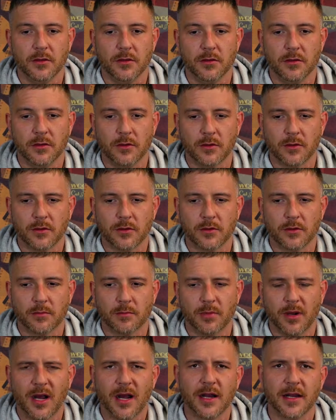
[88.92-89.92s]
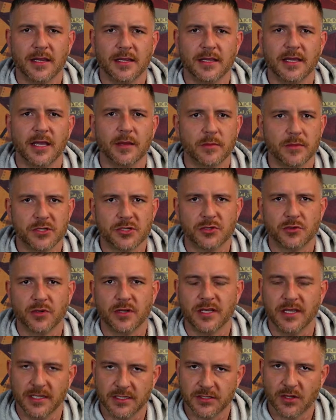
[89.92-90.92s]
your body
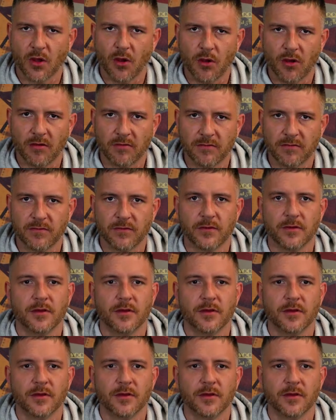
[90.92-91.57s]
chemistry gets off.